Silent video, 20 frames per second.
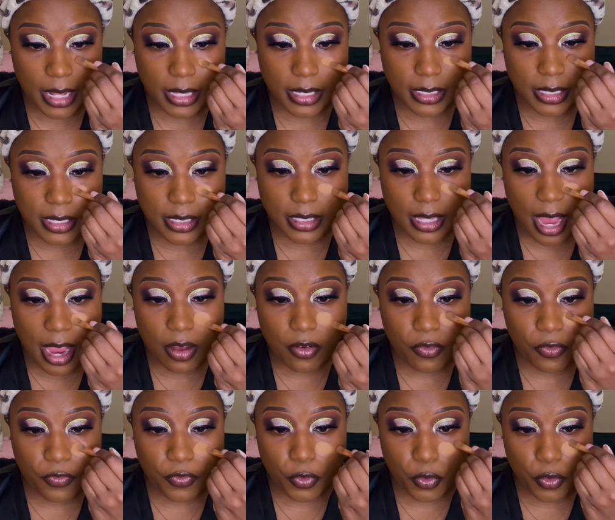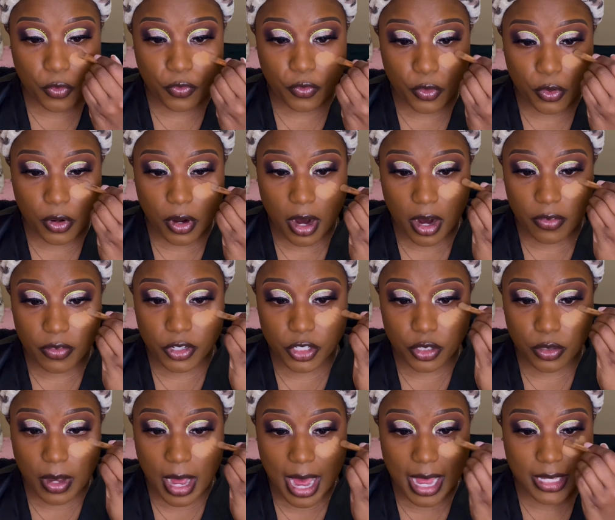This is like full, full coverage,
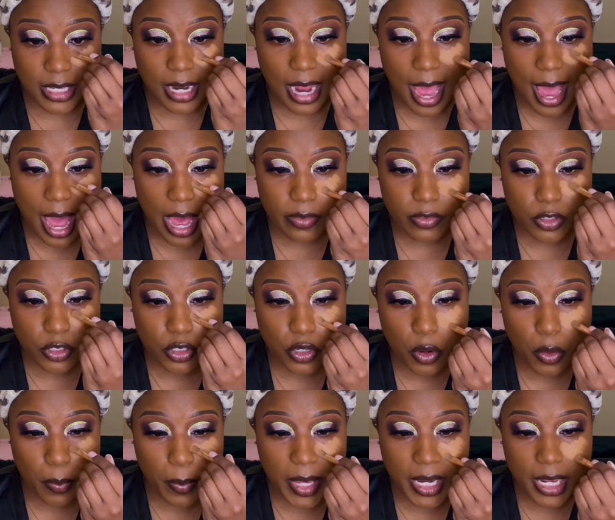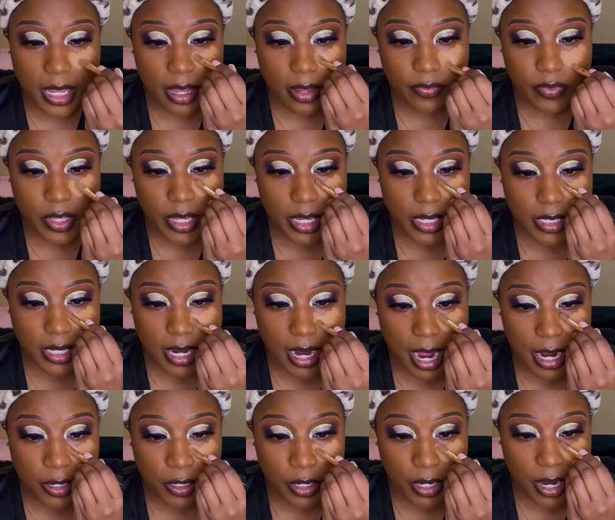you guys. And I have so many of these and
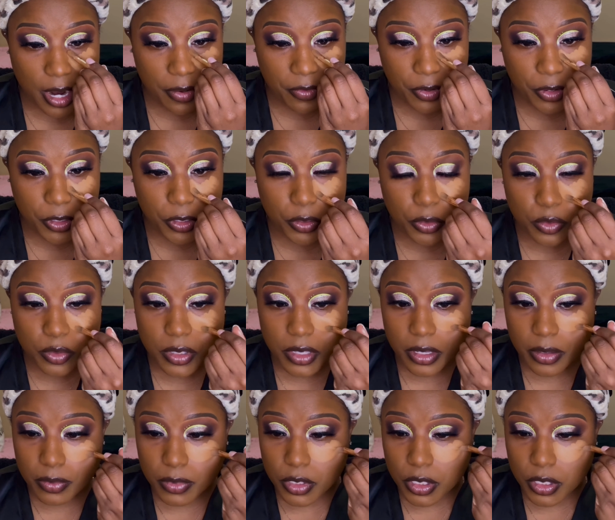I've never used them.